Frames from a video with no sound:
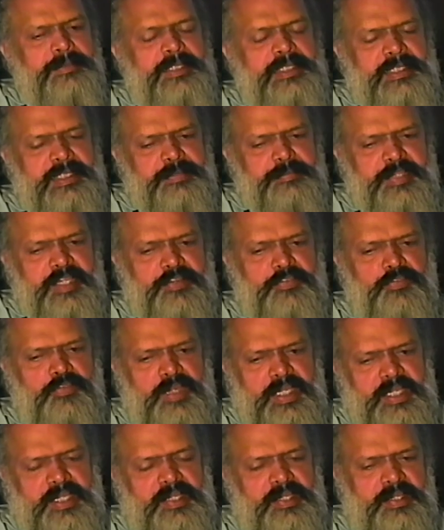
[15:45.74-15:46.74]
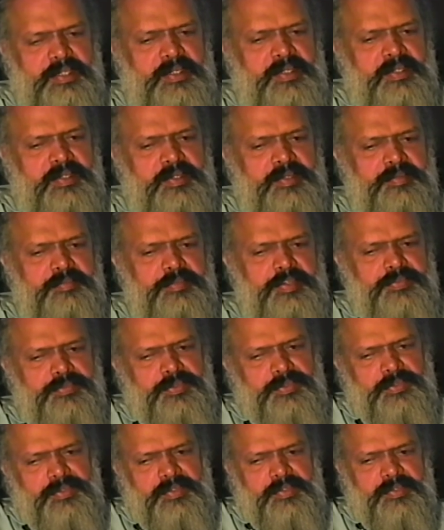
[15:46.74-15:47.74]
Just made one before.